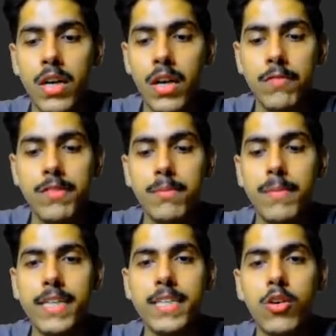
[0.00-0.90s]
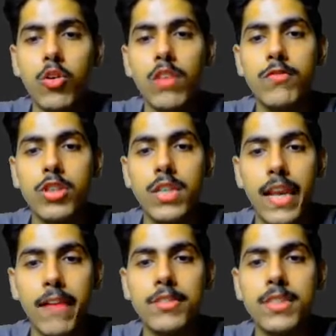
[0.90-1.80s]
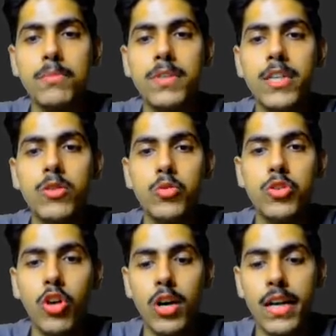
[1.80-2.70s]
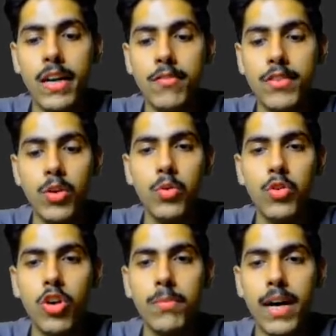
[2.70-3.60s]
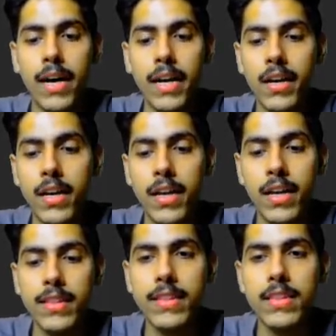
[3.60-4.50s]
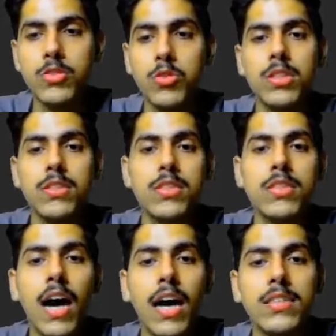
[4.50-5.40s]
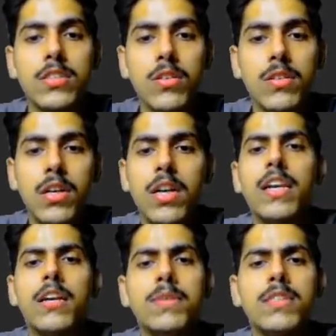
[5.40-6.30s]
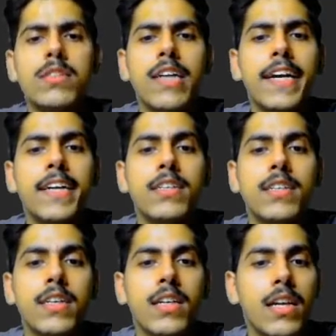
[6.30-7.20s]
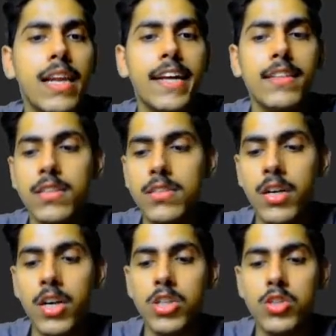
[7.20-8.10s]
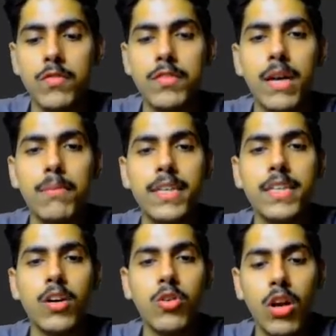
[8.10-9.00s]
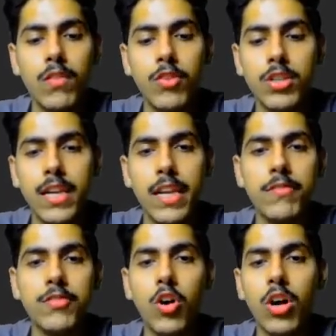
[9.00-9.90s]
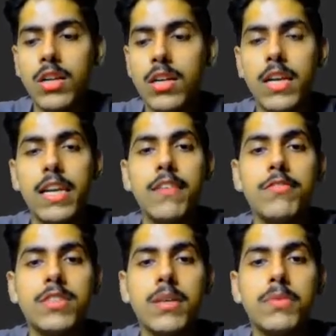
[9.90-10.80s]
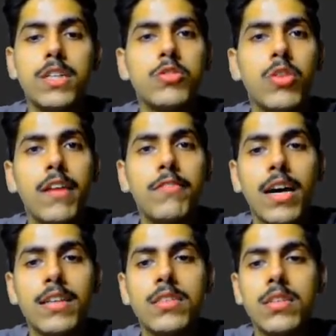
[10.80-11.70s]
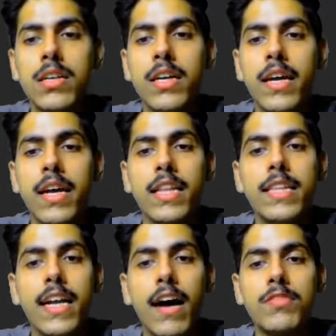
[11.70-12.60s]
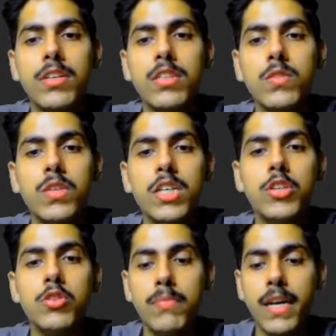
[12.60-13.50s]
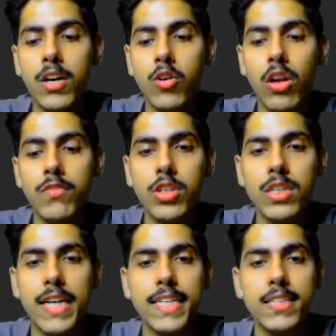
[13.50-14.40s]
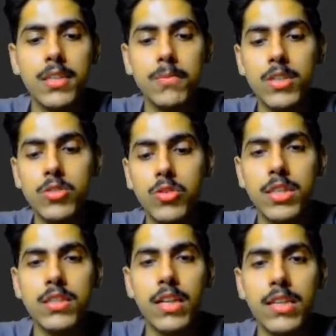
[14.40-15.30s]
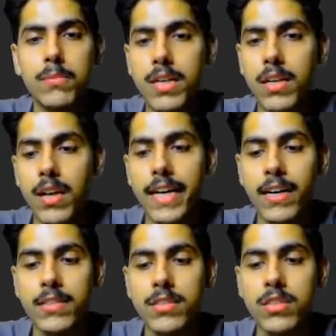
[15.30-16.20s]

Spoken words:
We are making a call for the left subtree, root dot left, low comma high. So this is the answer. Let me just write it like this. So we are making a call for the left subtree, so left answer. Then after this we need to make a call for the right subtree, so it is nothing but right answer.